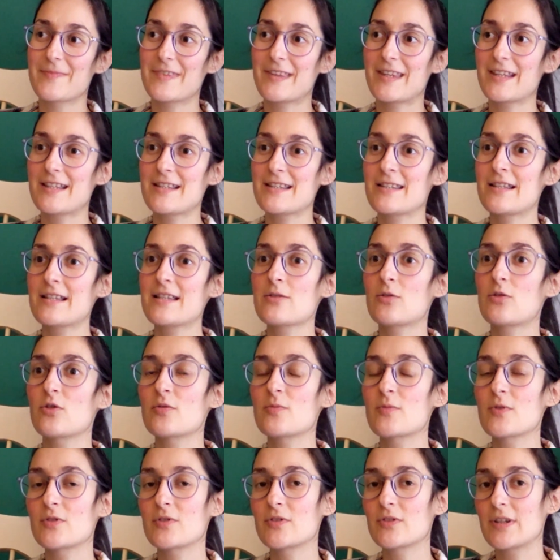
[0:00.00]
This
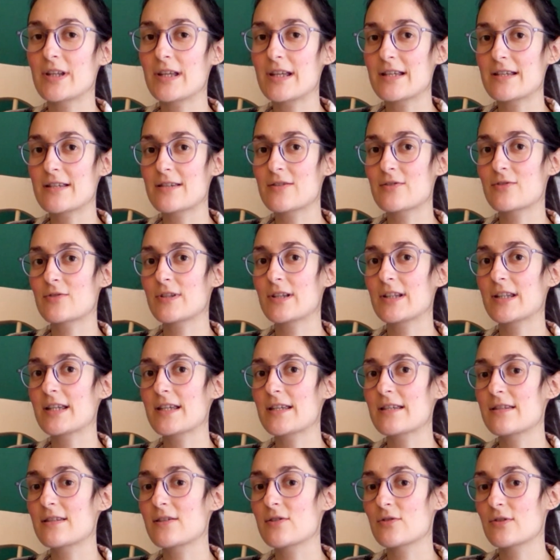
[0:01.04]
hormone is
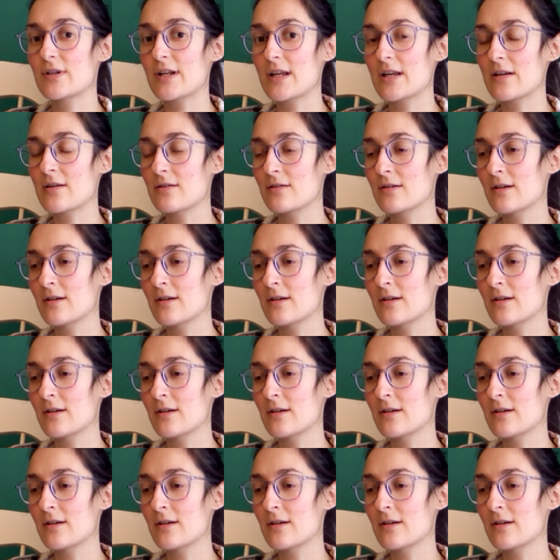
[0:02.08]
released during